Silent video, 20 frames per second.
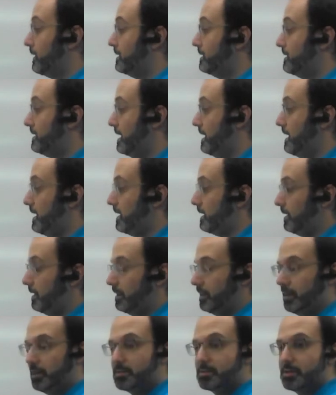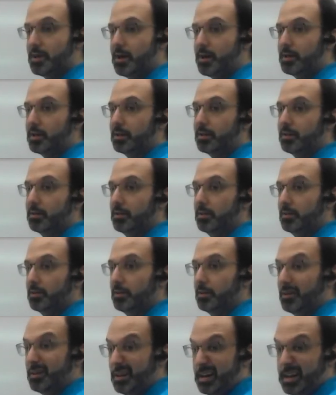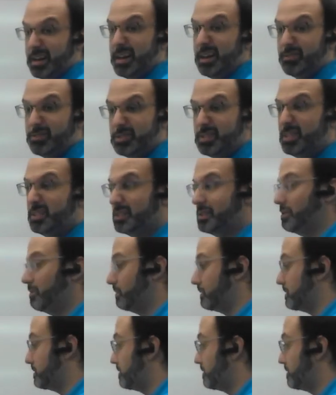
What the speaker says: T is 9. I have seen students